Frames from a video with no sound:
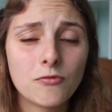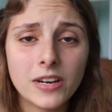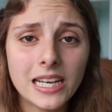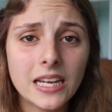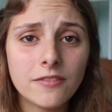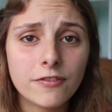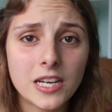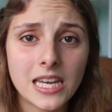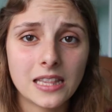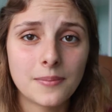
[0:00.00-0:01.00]
really
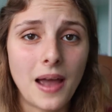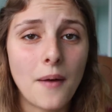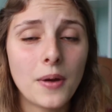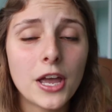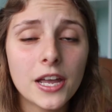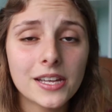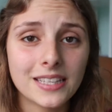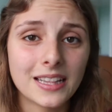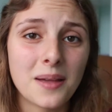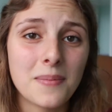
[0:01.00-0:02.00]
freaking them out,
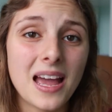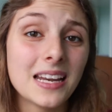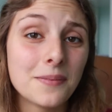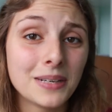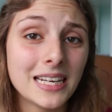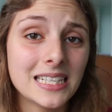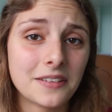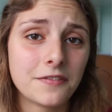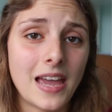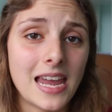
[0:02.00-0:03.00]
hurting them, and it
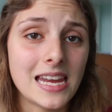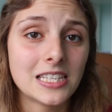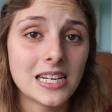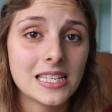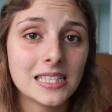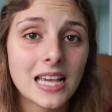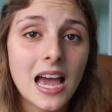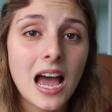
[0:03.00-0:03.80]
bleeding for ages.